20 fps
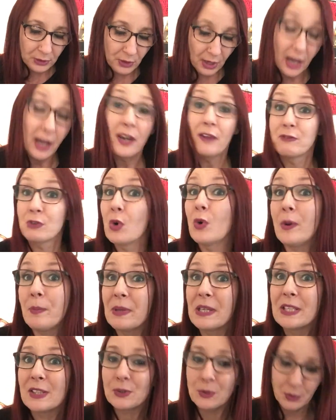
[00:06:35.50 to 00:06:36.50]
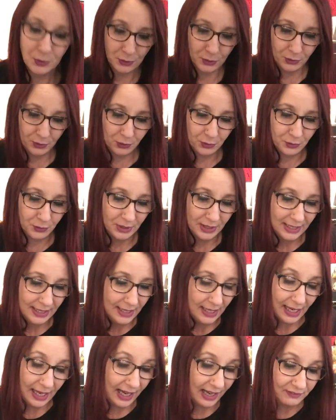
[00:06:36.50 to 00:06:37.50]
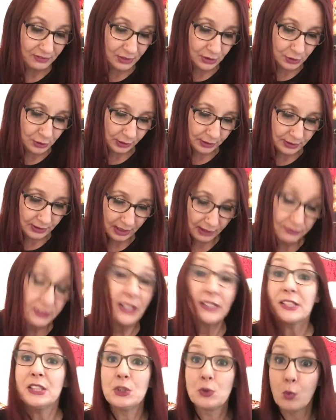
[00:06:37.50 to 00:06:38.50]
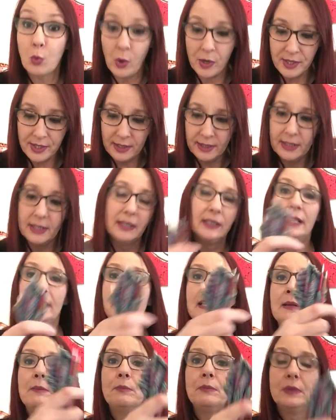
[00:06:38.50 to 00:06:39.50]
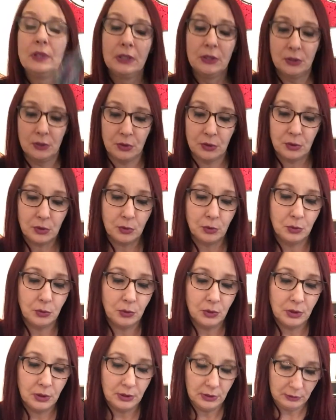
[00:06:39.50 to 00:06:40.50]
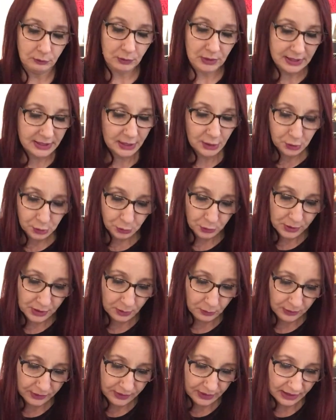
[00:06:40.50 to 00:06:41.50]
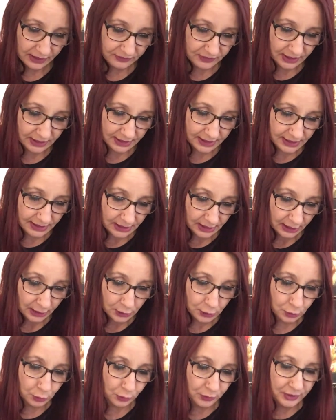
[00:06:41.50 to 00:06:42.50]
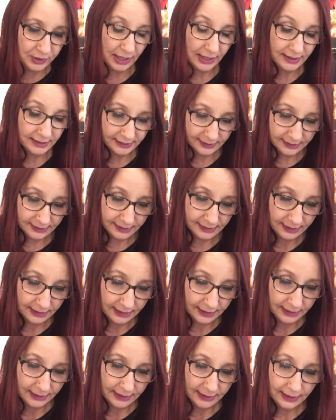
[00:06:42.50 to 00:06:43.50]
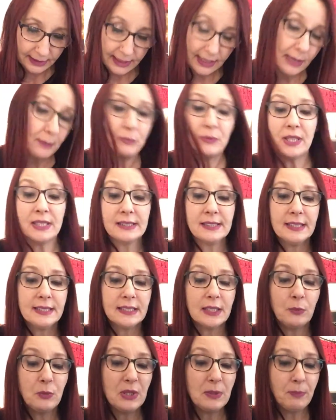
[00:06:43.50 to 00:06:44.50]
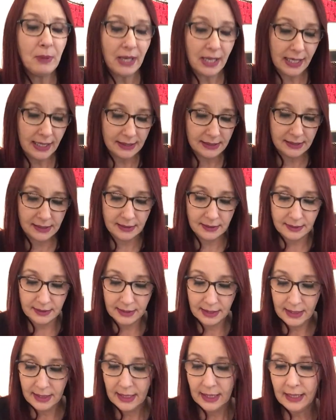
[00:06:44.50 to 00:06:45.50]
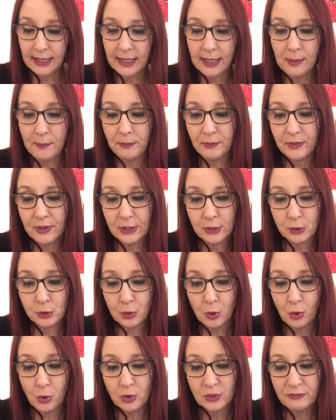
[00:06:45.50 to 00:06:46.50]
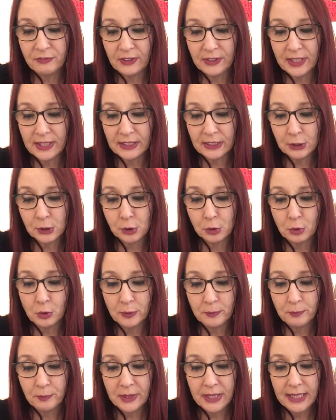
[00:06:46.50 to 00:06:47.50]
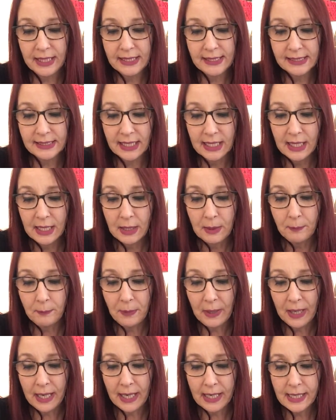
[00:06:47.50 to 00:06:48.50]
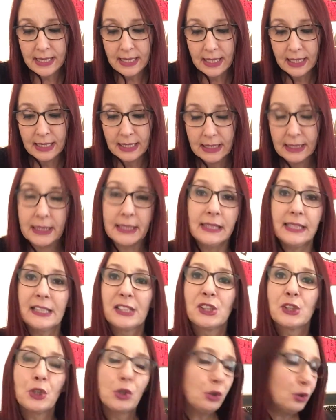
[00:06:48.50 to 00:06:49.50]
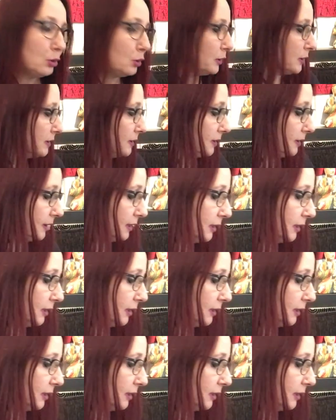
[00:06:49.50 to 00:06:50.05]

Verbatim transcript: And I've got a pair of socks on the go. I haven't done, I've knitted one um, so wait till I show you the one that I've knitted. So this, um, this is a wee pattern um, that's called Vanilla Shortbread by Christy Horton.